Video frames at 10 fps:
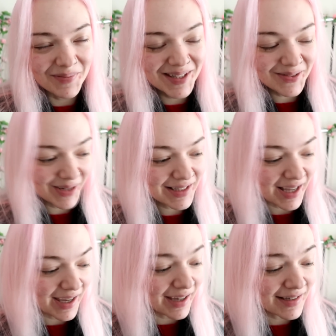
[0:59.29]
I'm so
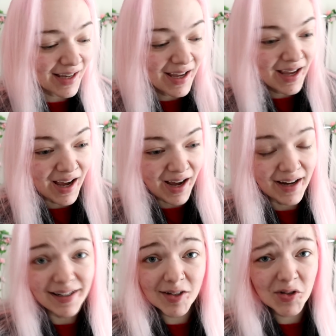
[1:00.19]
excited,
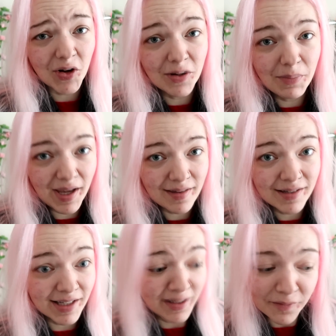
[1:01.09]
and I just got an
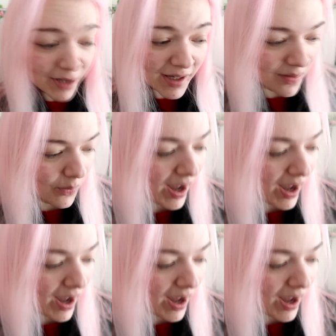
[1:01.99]
amazing delivery as